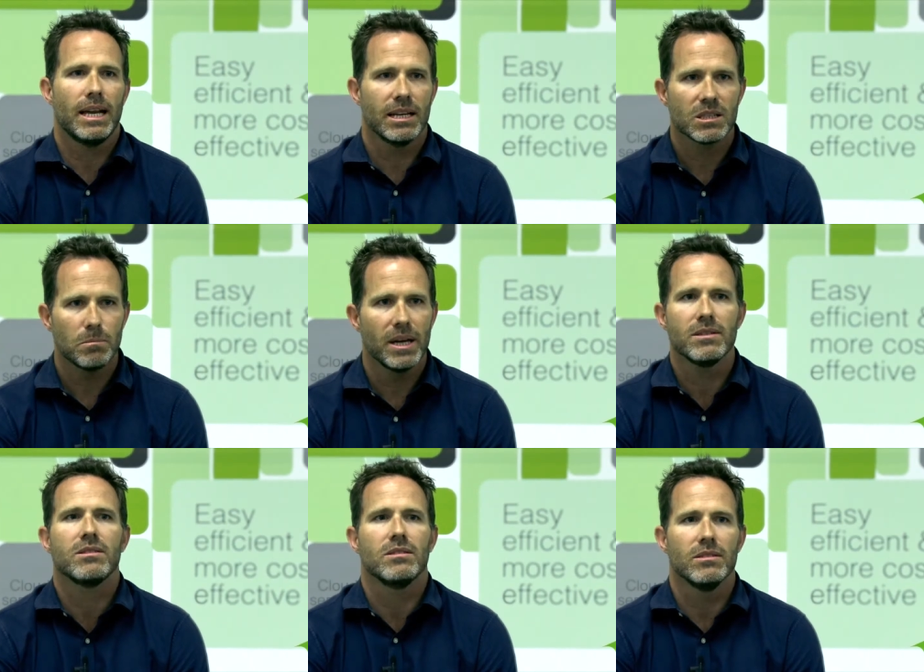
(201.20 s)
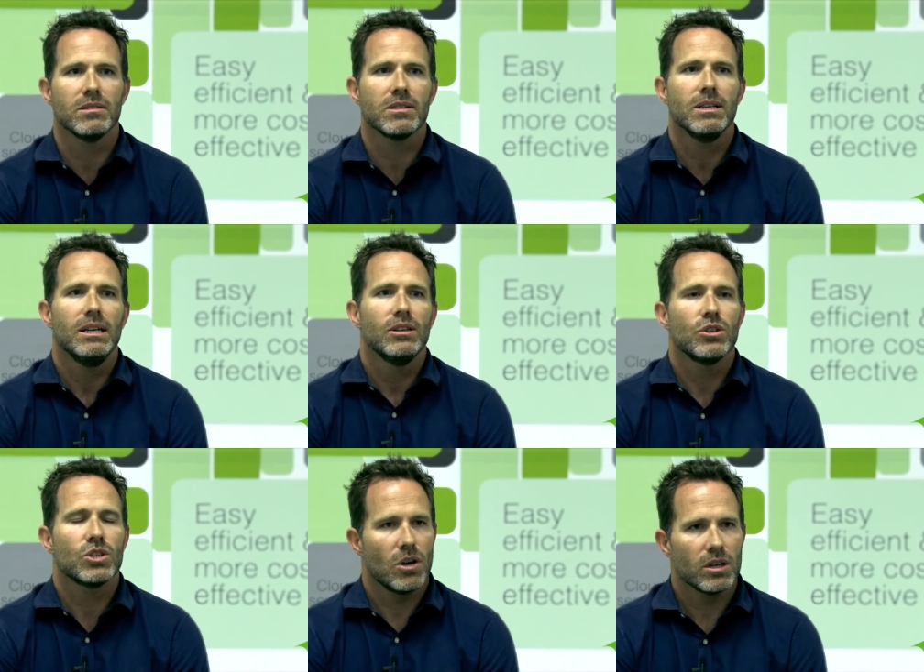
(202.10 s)
and expenses
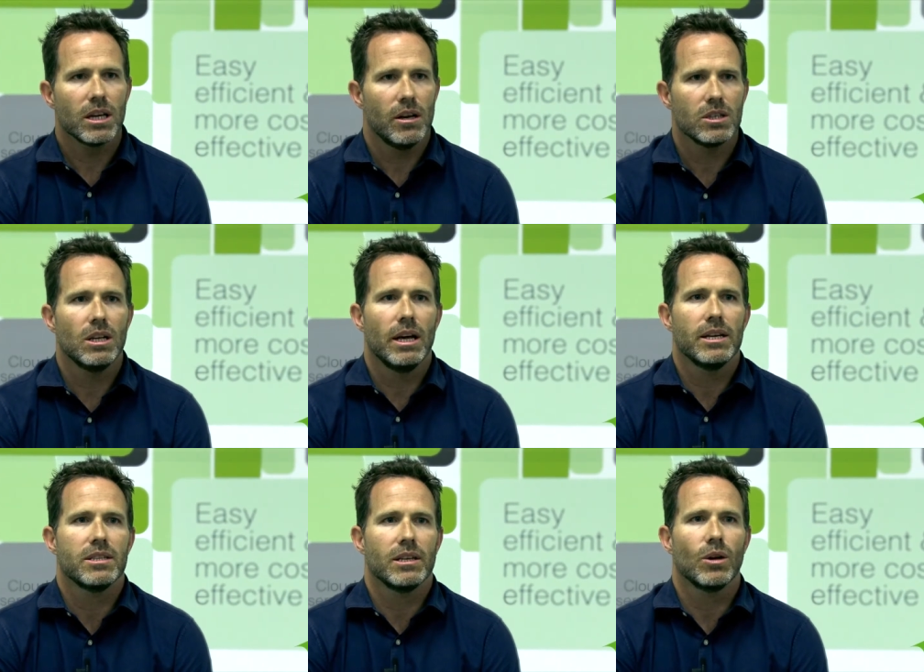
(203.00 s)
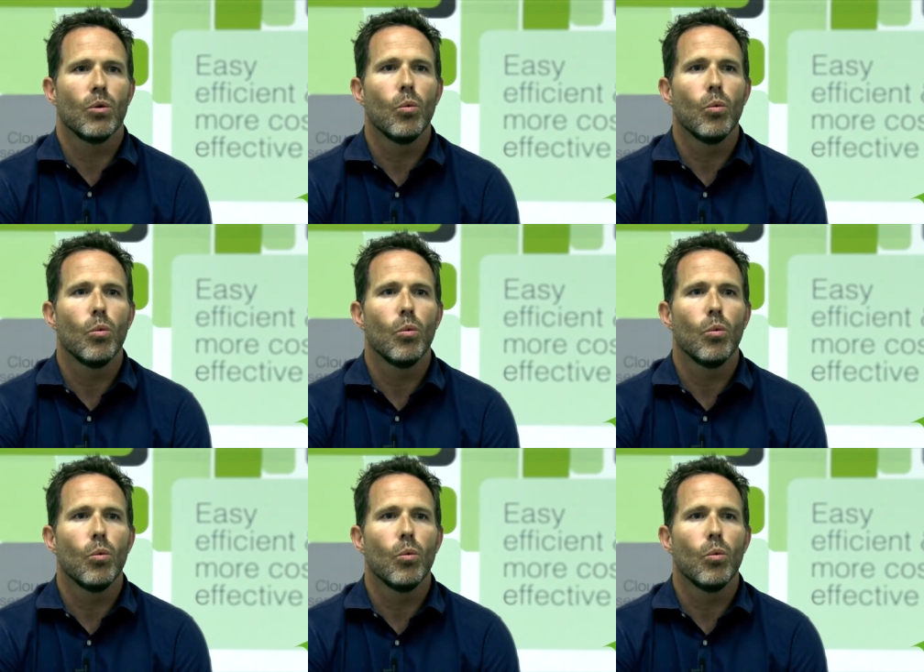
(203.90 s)
to start calculating